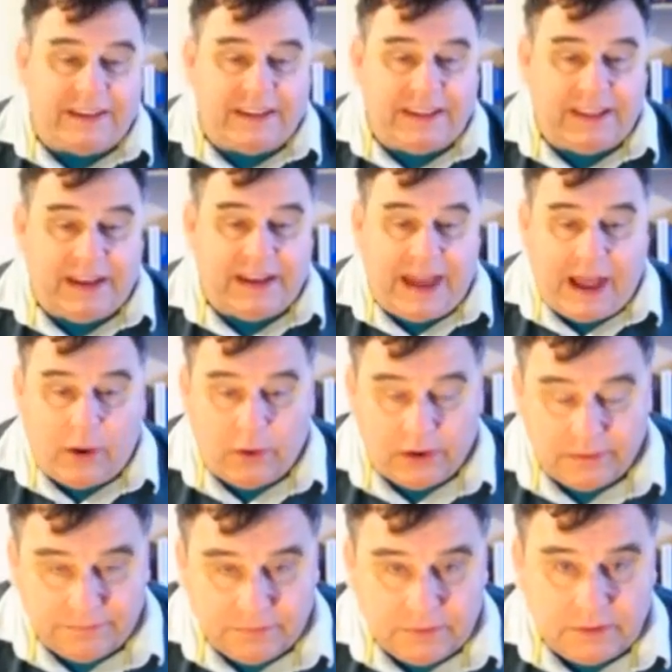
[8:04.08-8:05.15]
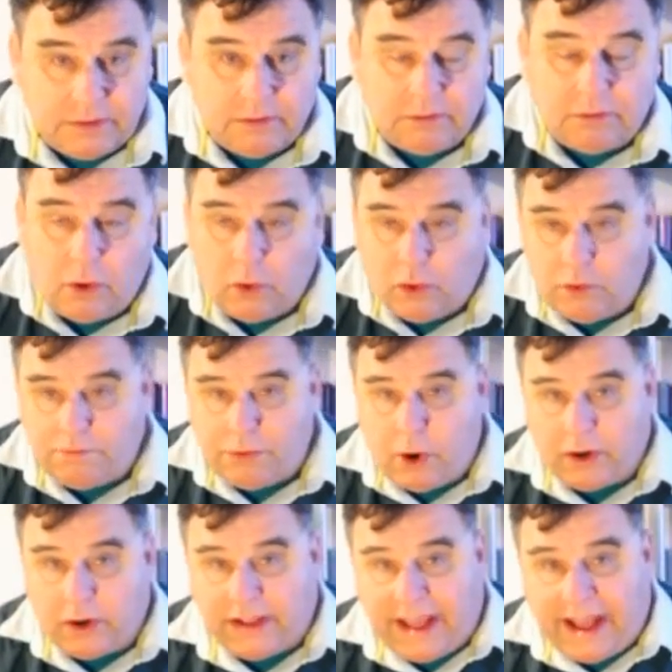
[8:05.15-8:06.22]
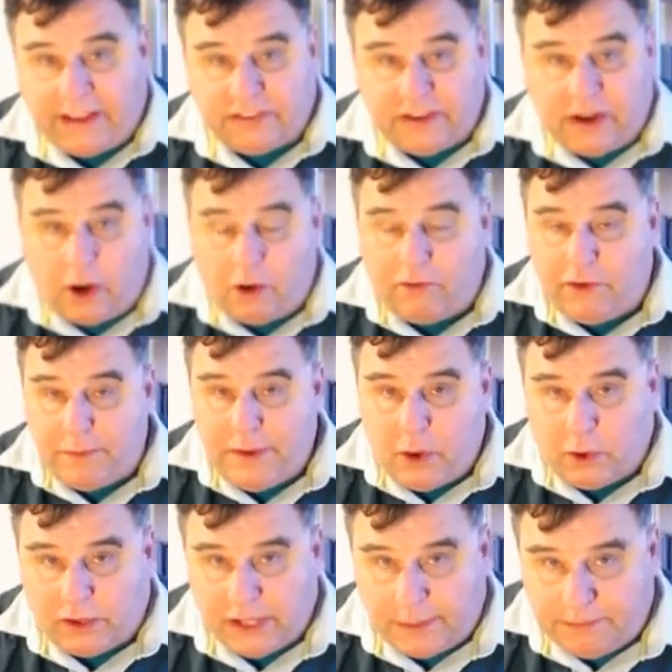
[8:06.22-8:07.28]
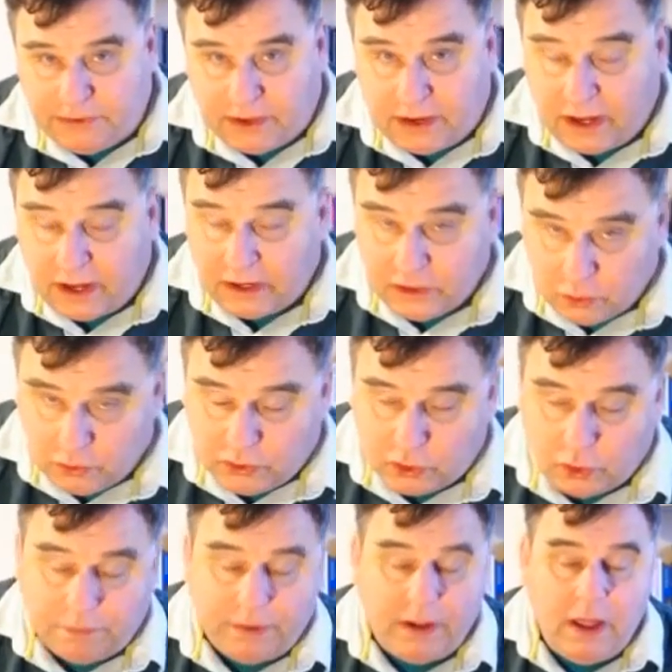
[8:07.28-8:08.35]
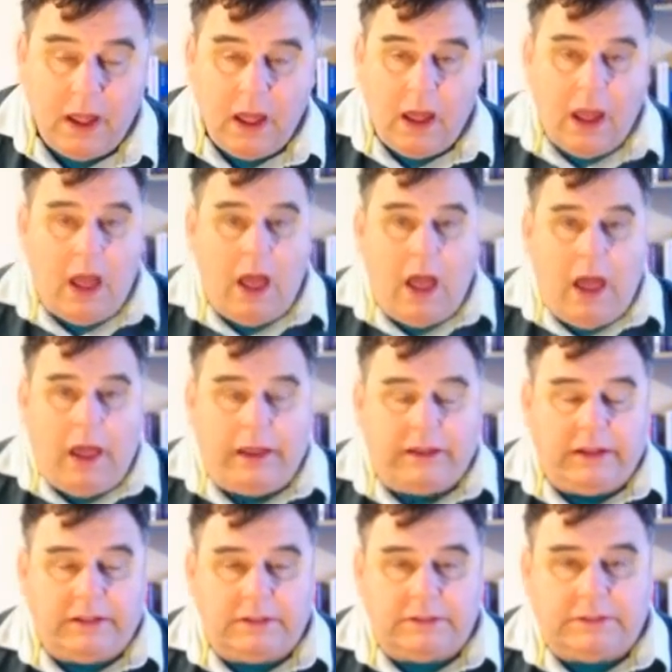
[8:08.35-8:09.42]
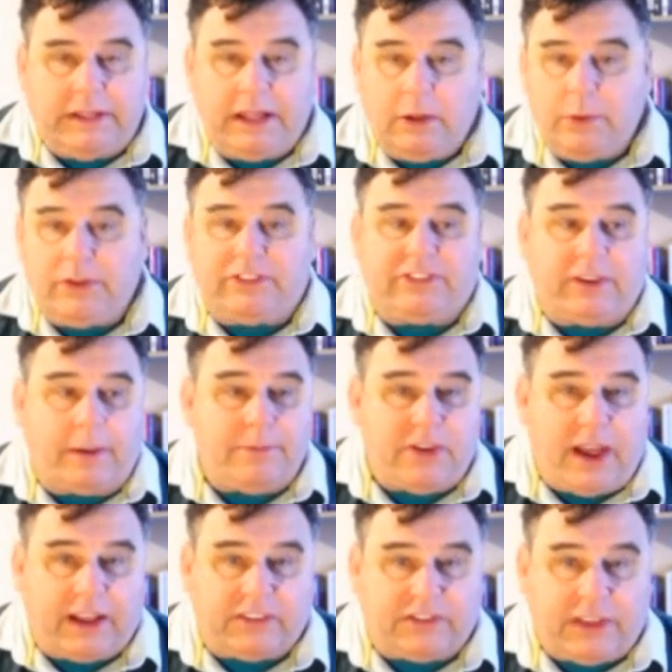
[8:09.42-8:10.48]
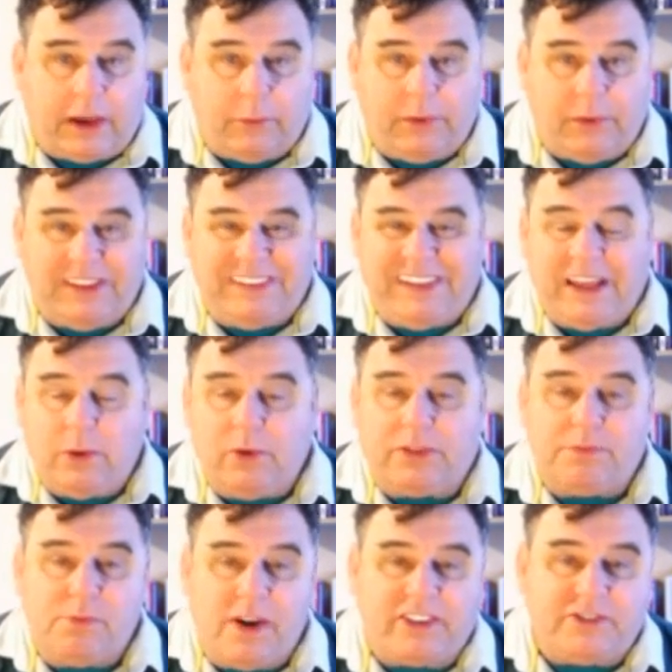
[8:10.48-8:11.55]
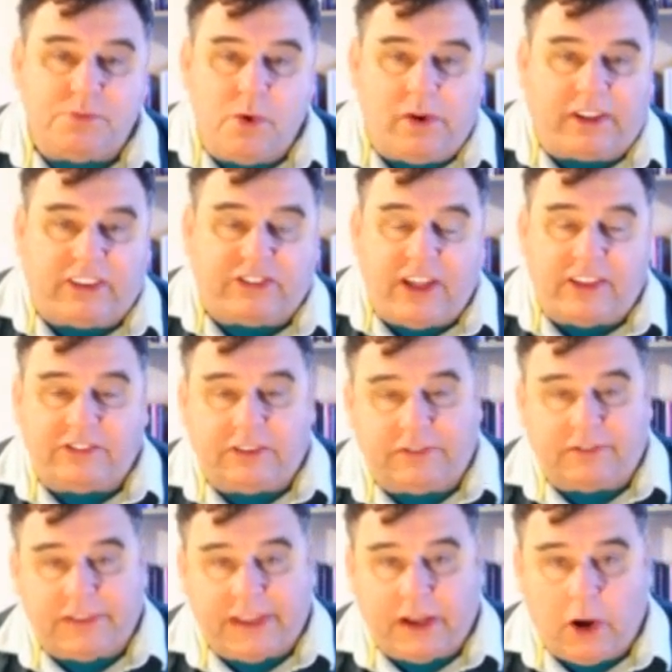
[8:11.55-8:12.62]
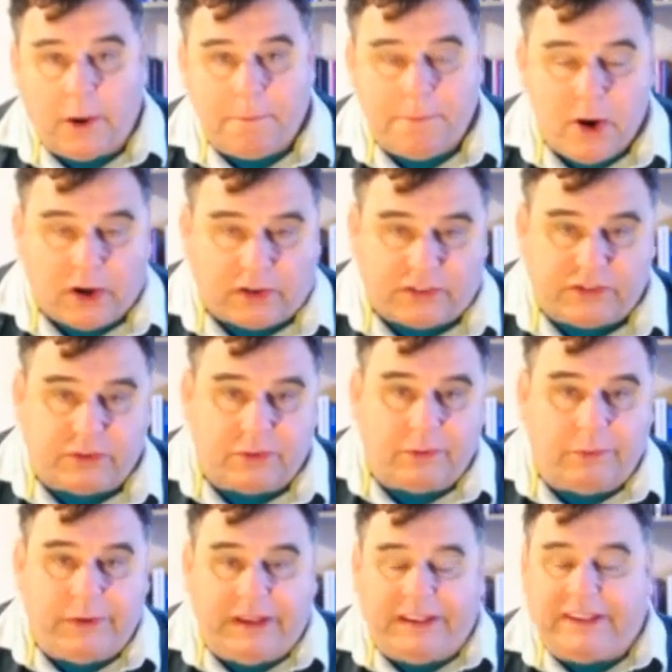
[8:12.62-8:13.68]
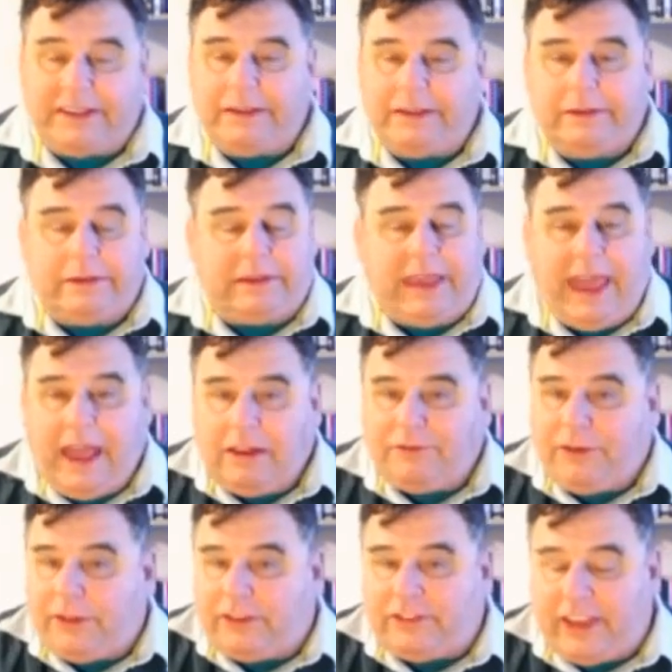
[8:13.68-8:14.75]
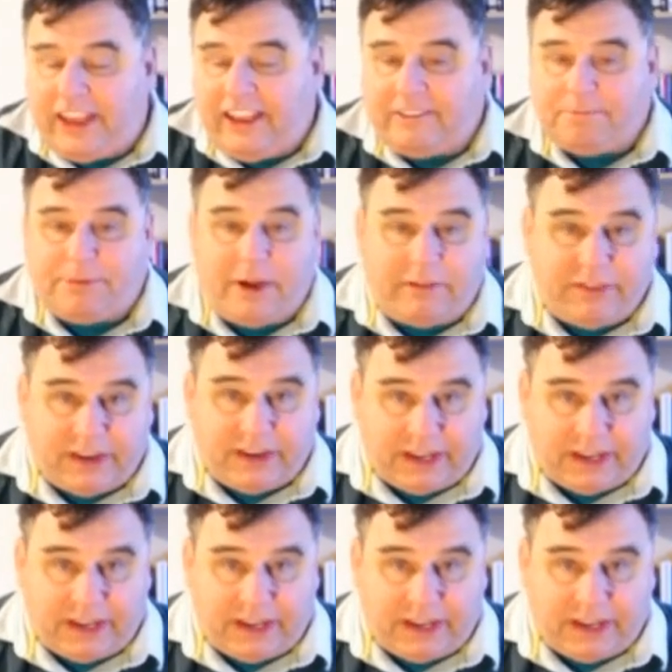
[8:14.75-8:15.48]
in our Roku broadcasts and on our Vimeo clips and on YouTube deal with subjects that we deal with much more extensively in our books. We can't, for the sake of brevity,